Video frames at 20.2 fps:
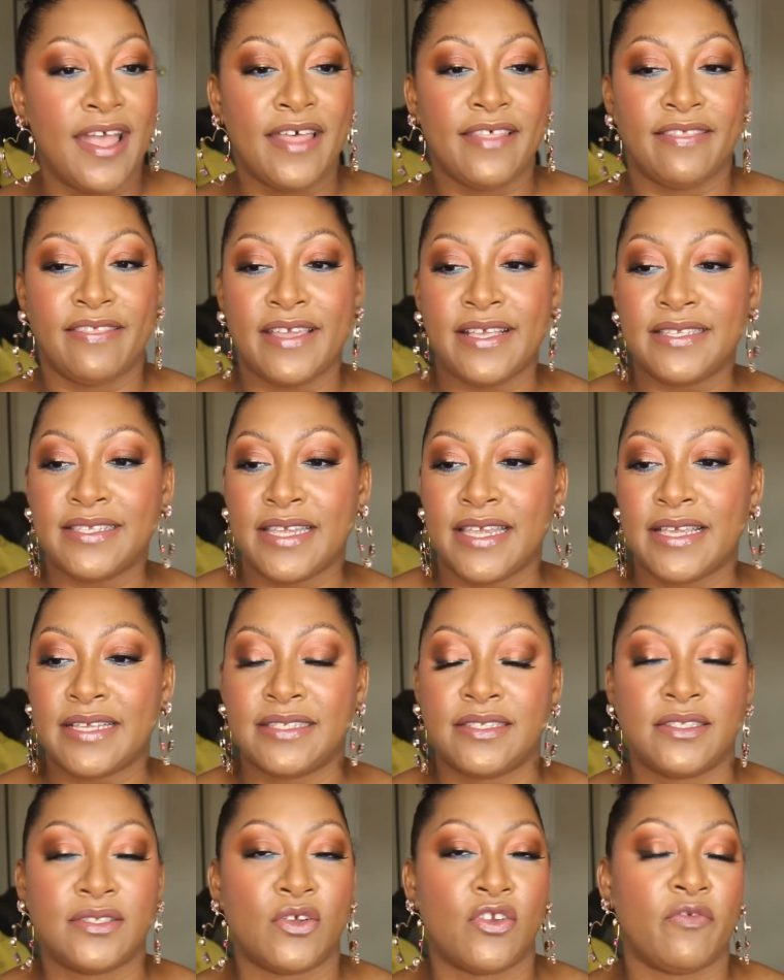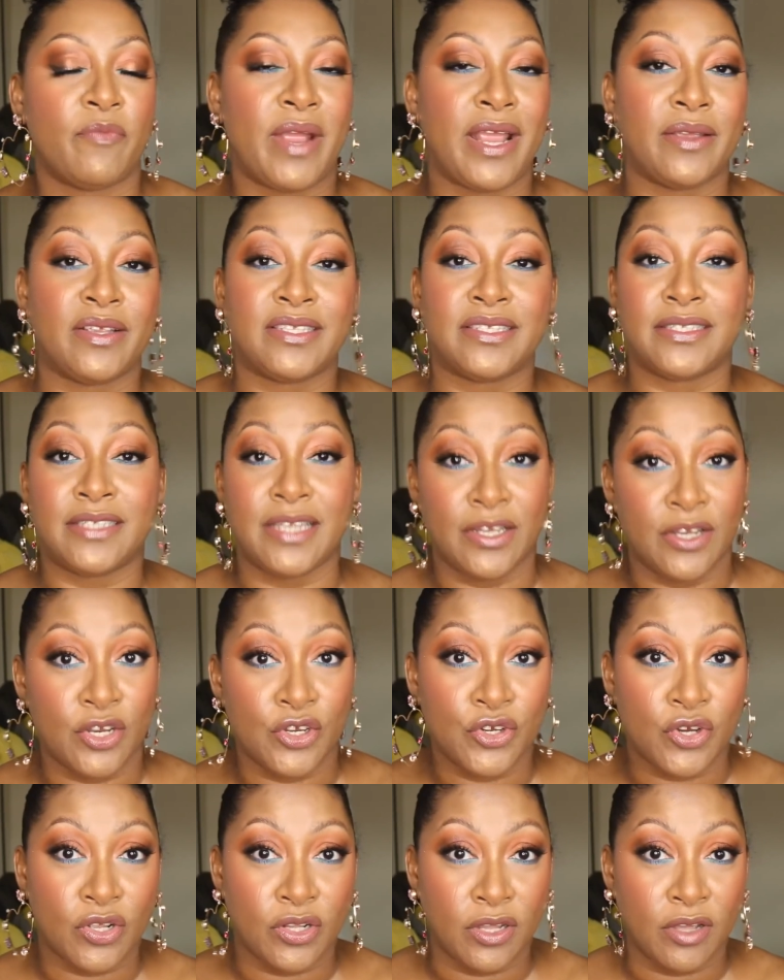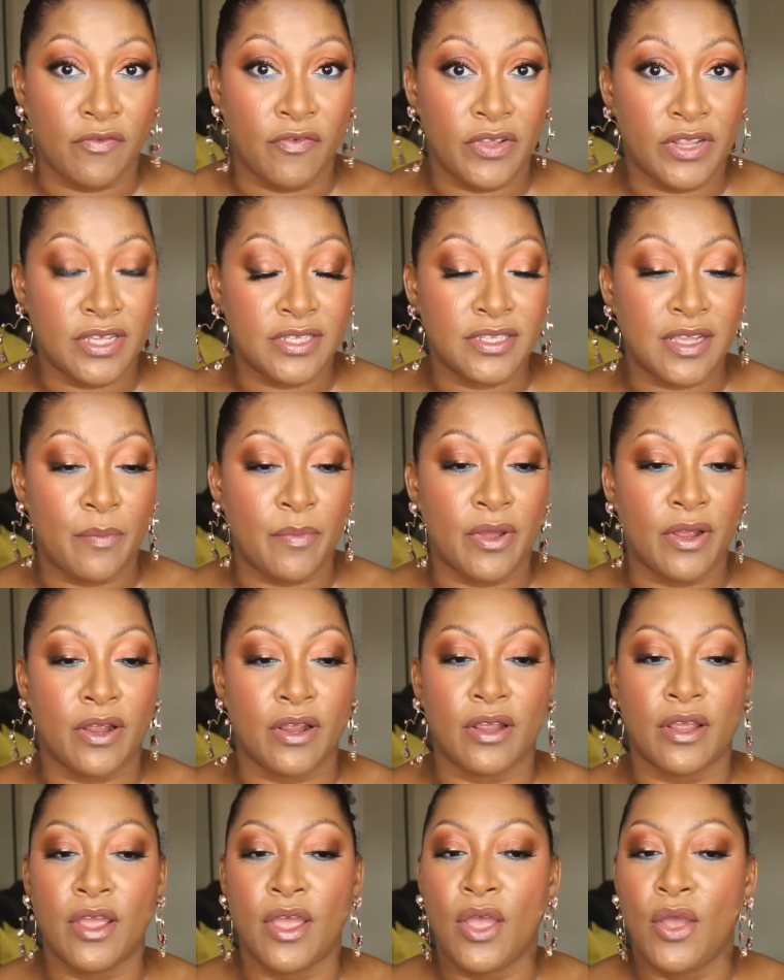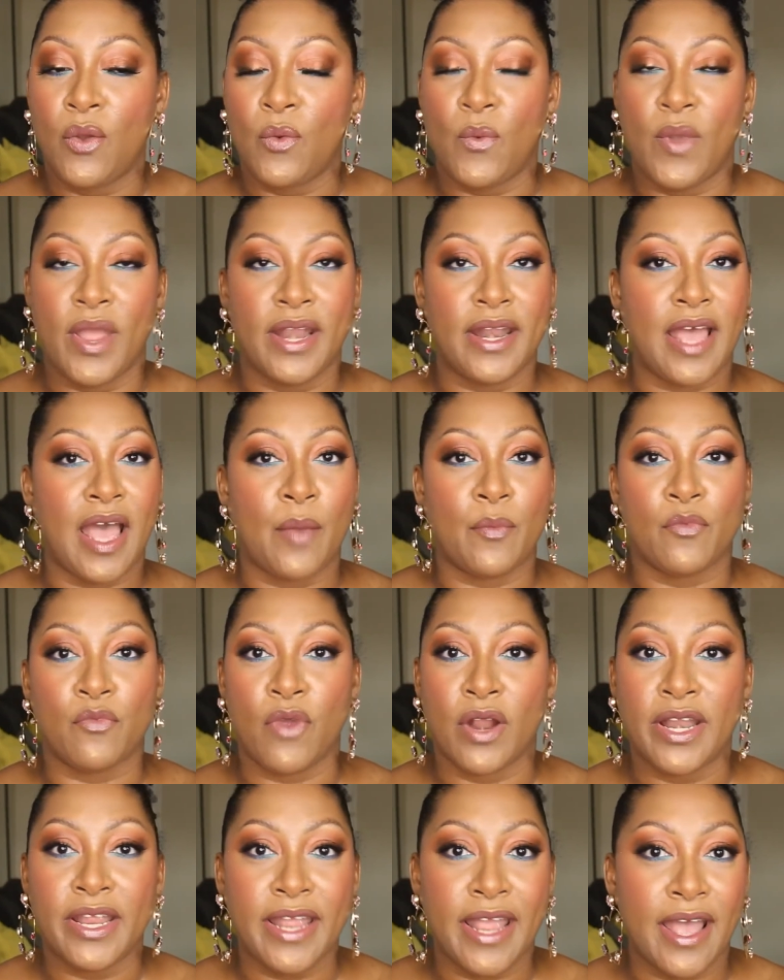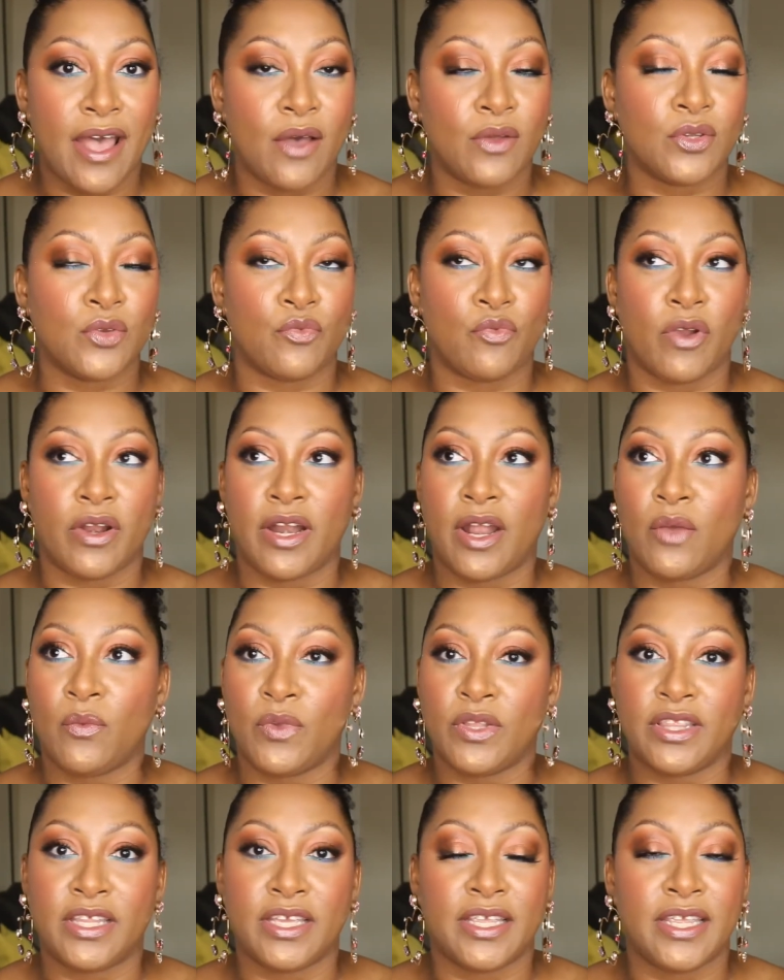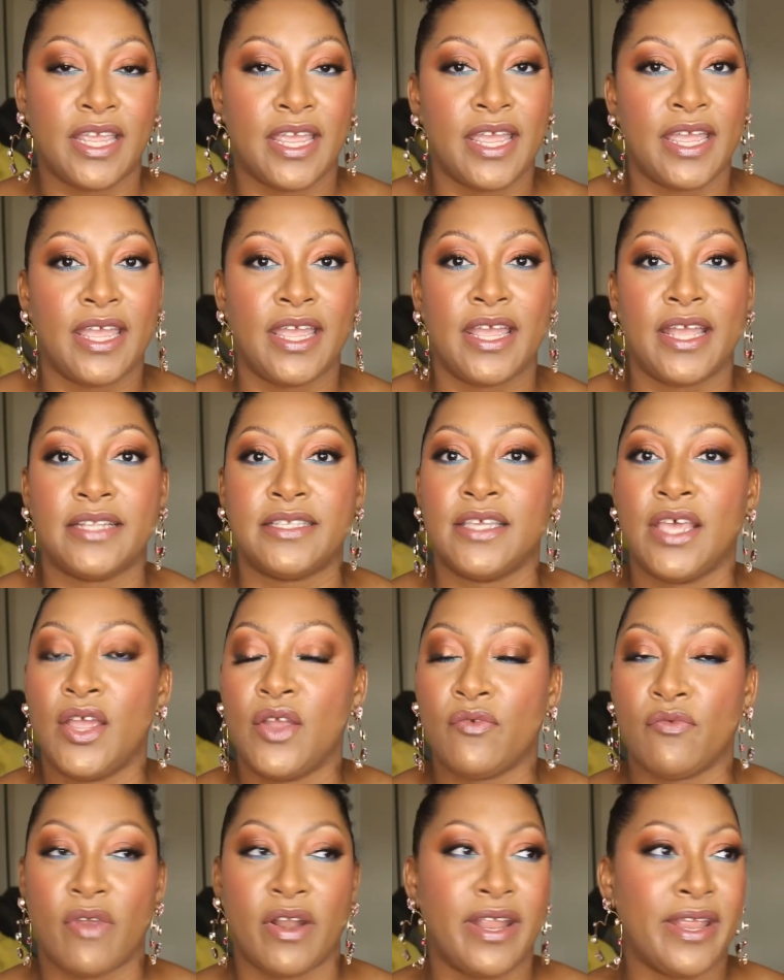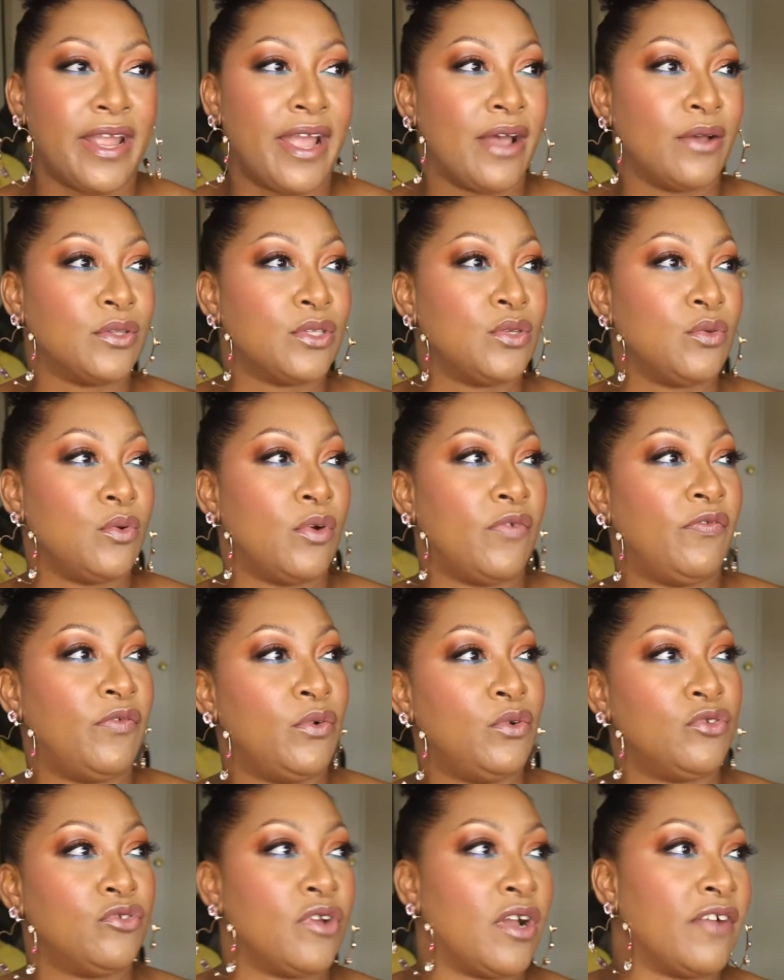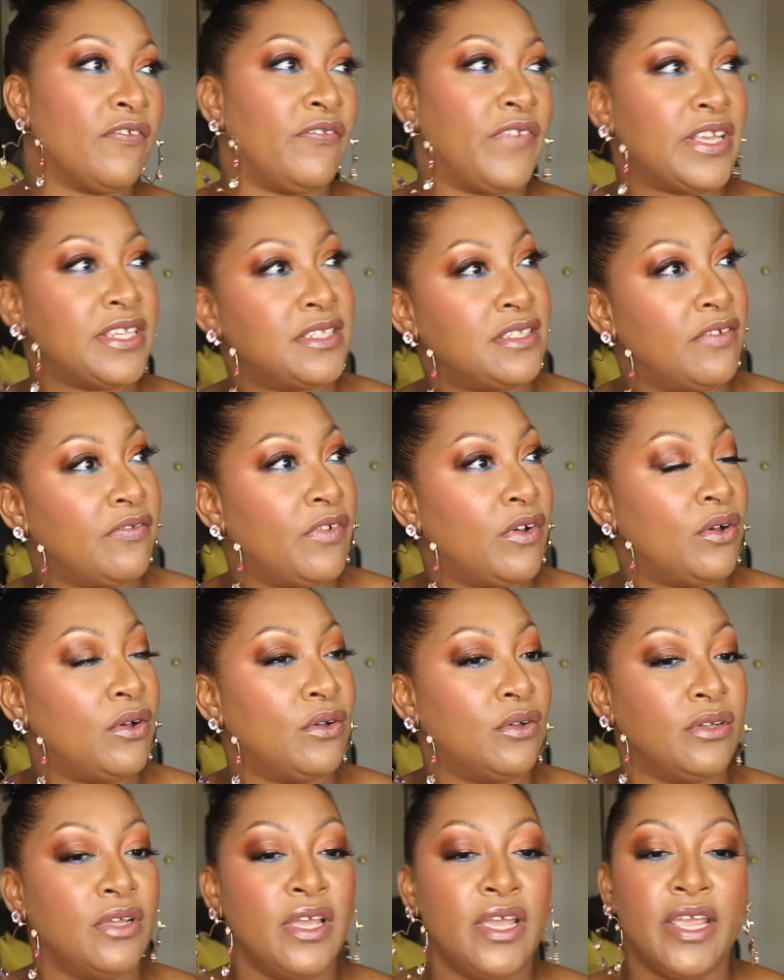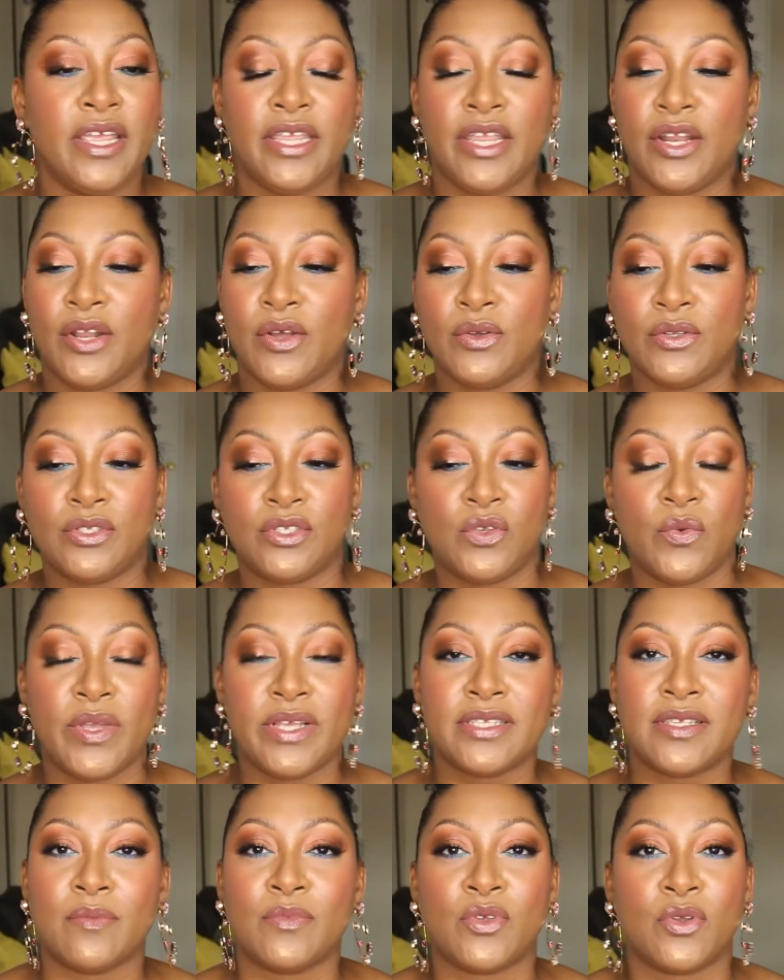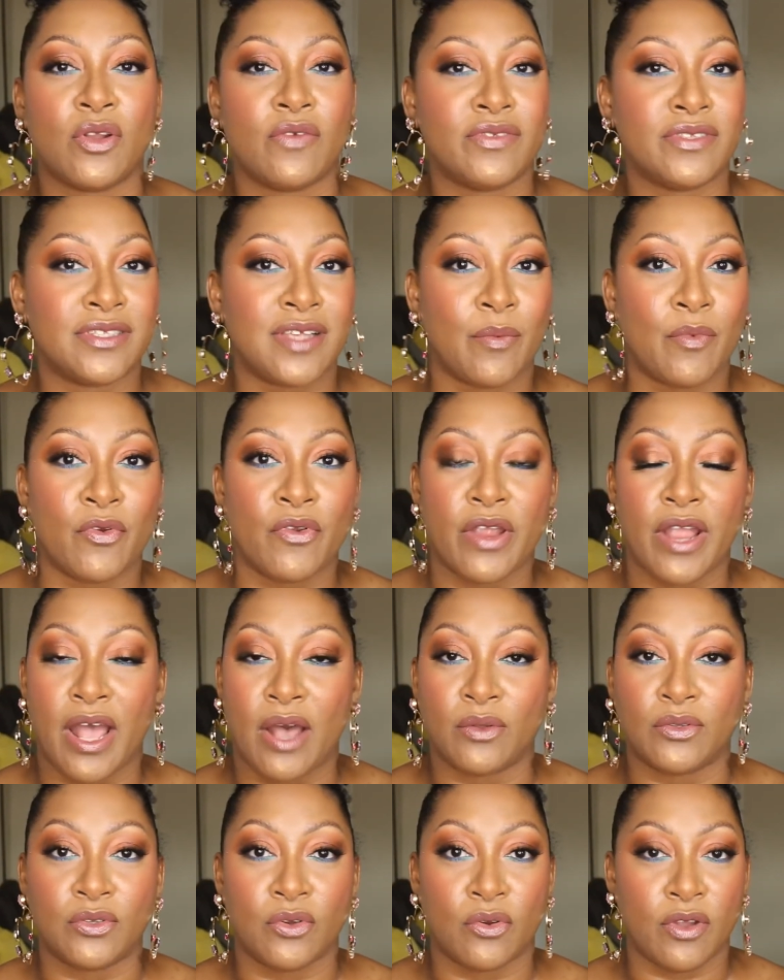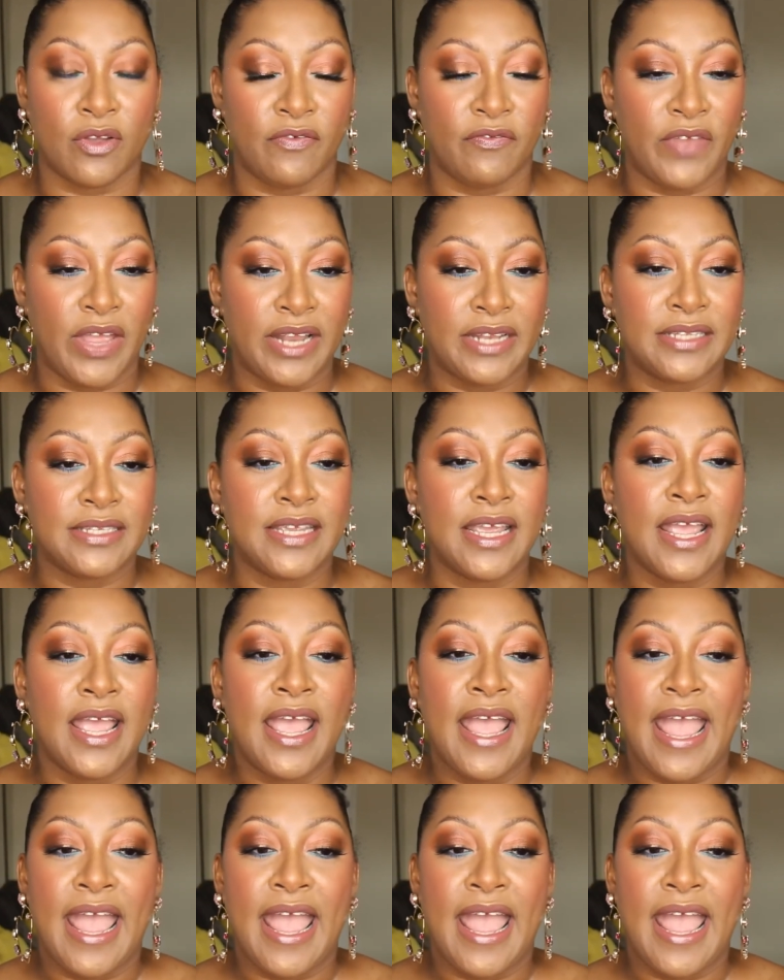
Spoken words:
This is sort of my signature look for the summer when I'm running out with the kids, running out to a food truck festival, you know, doing some sort of summery outdoor event,